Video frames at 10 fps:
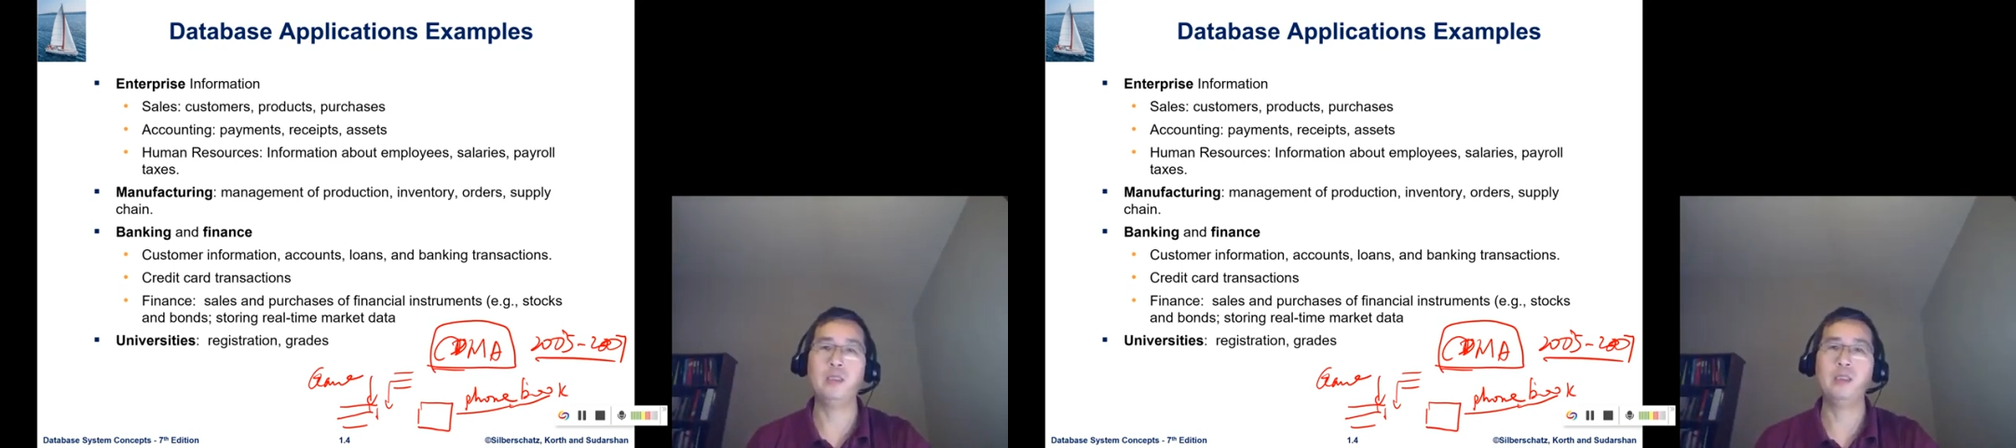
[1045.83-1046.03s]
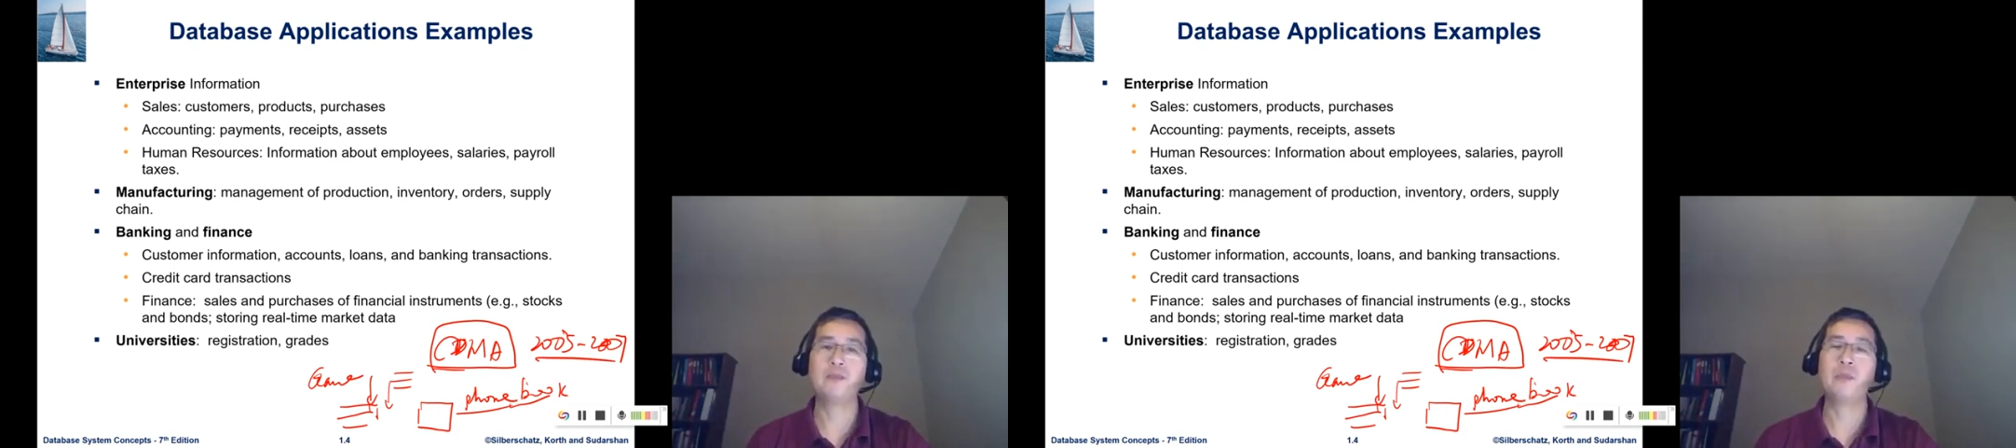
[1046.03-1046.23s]

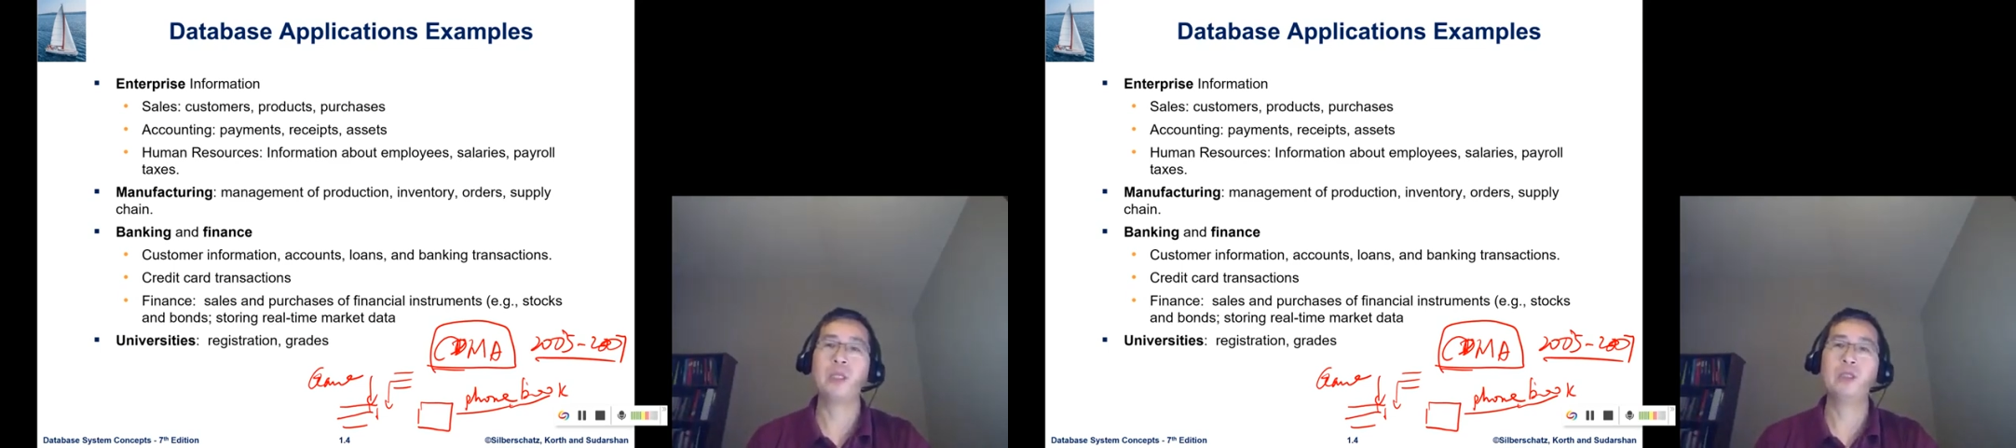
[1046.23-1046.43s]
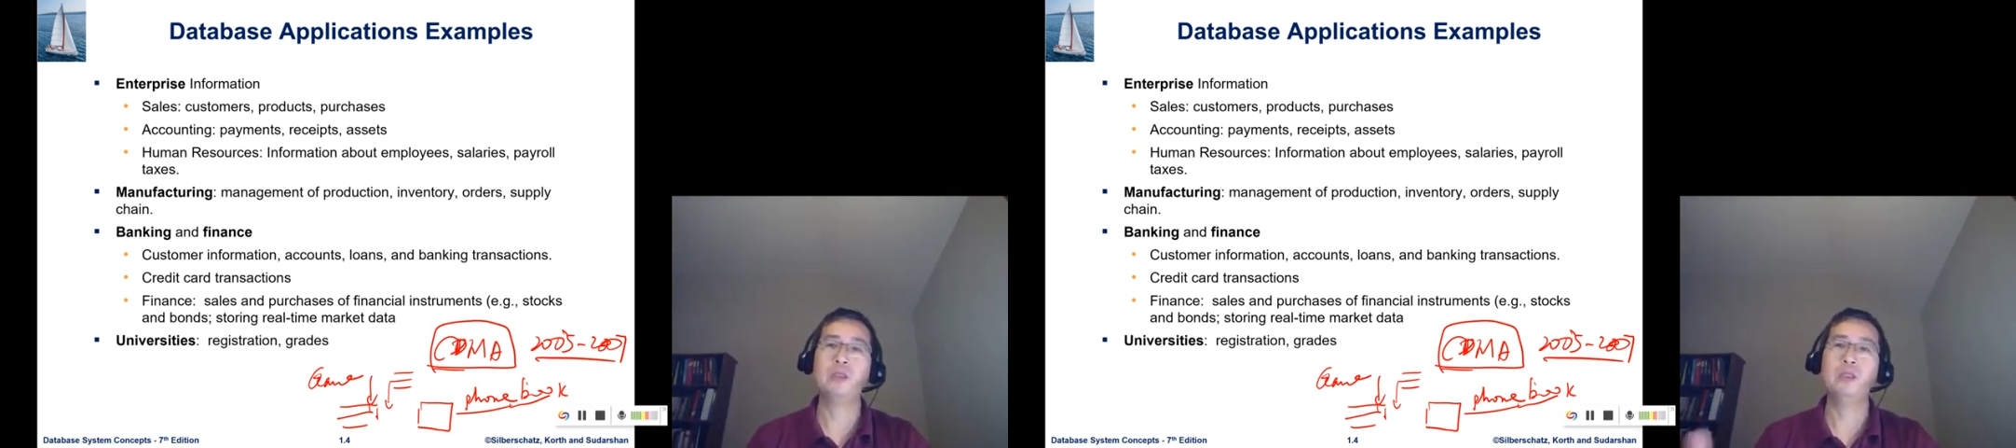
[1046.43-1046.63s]
a
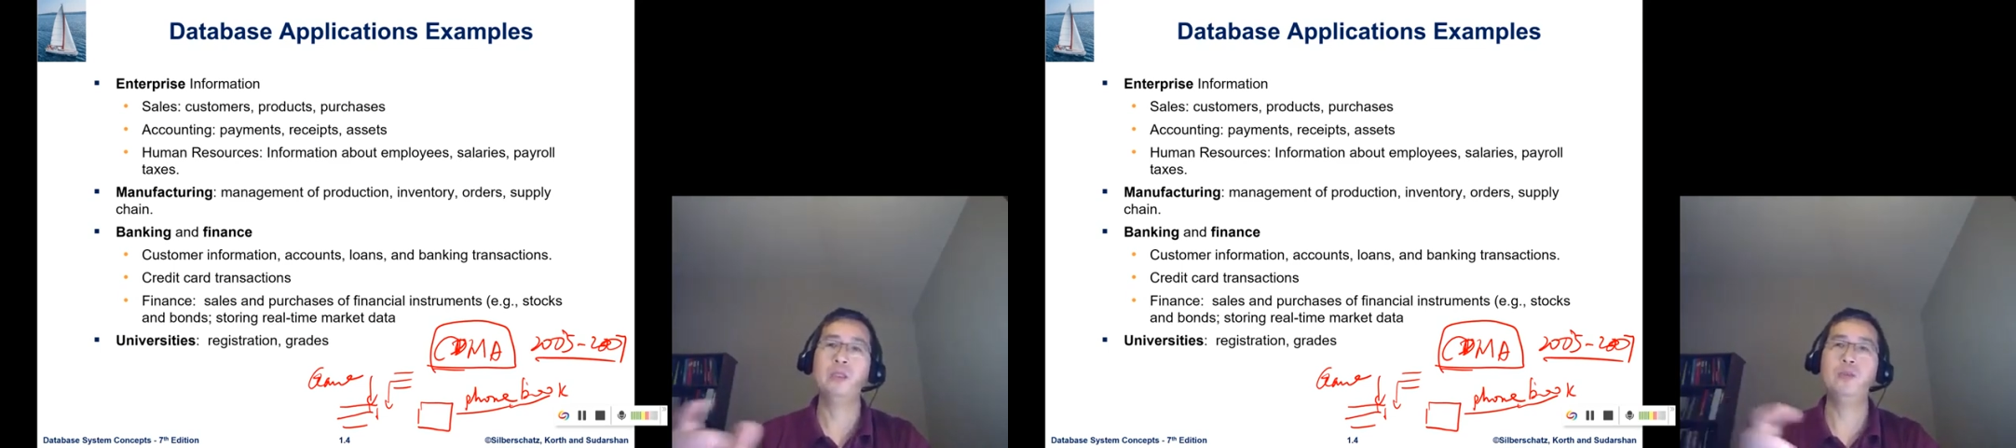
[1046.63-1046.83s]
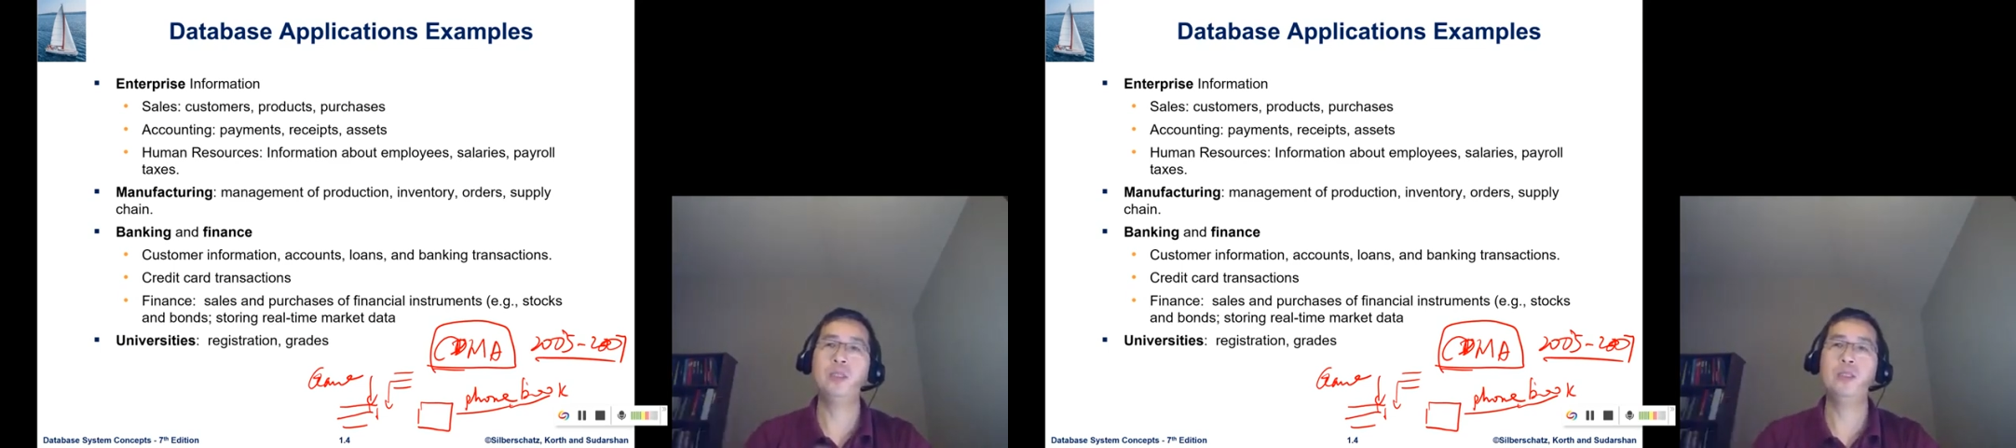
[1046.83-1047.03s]

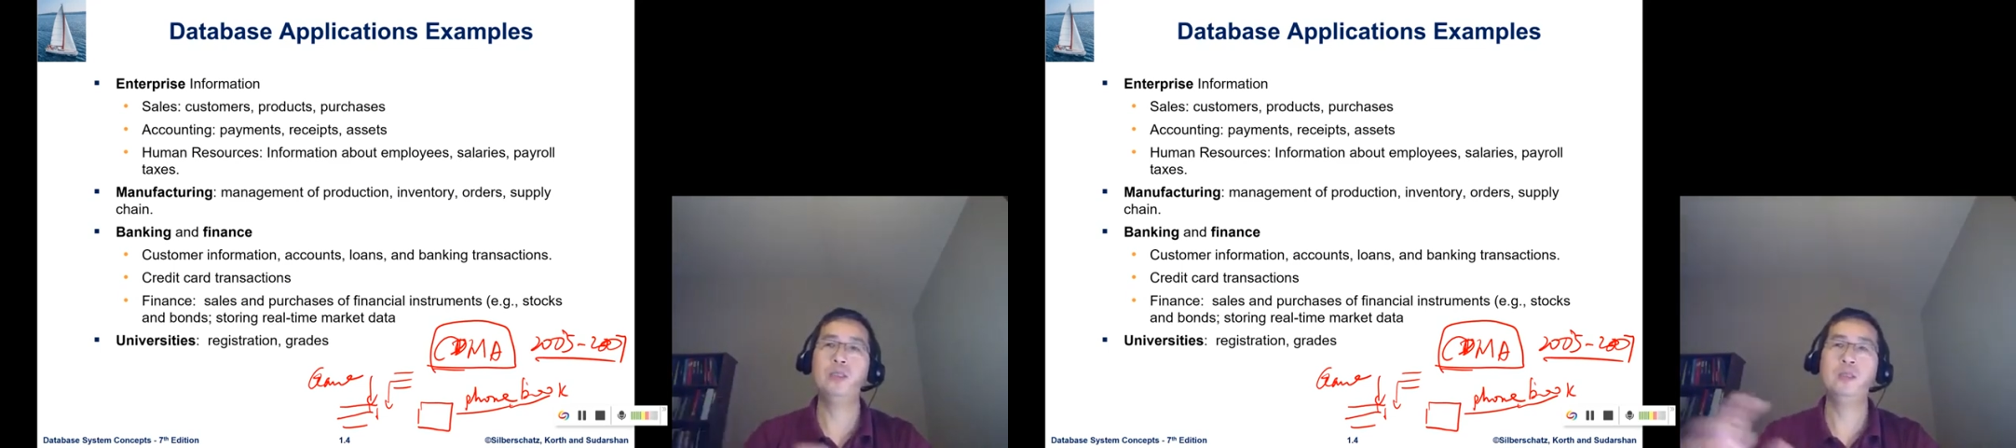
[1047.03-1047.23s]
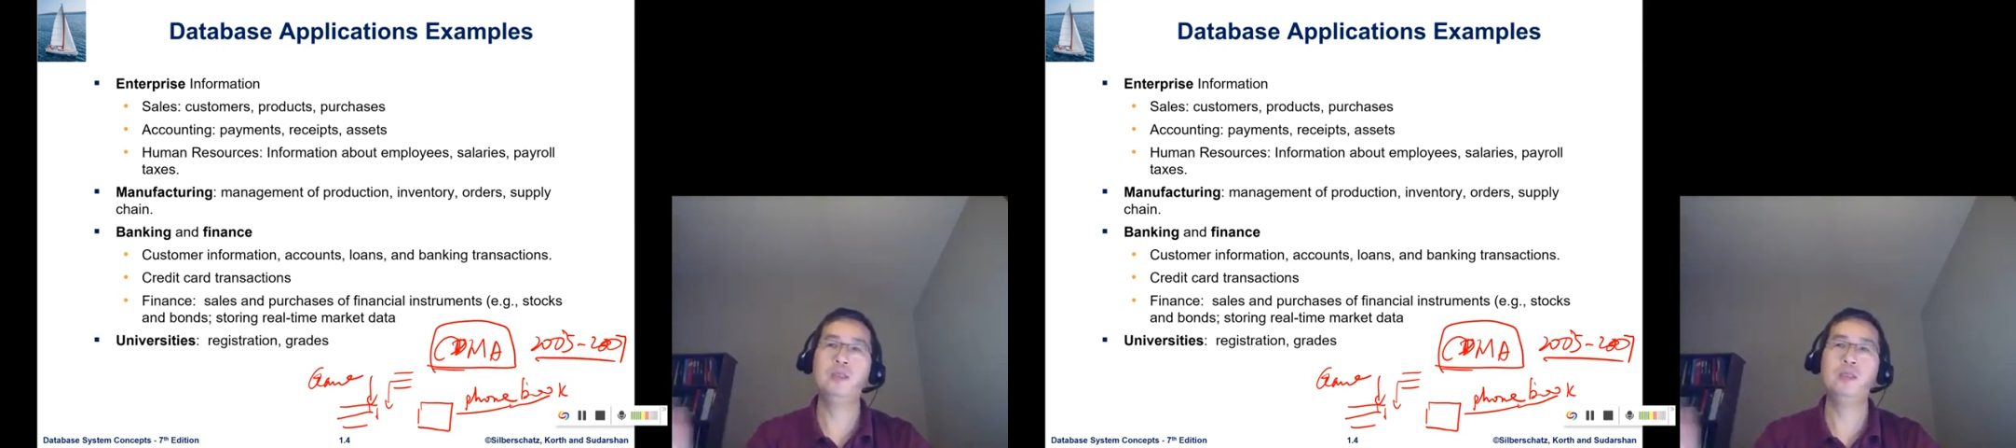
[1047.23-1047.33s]
relationship. Okay?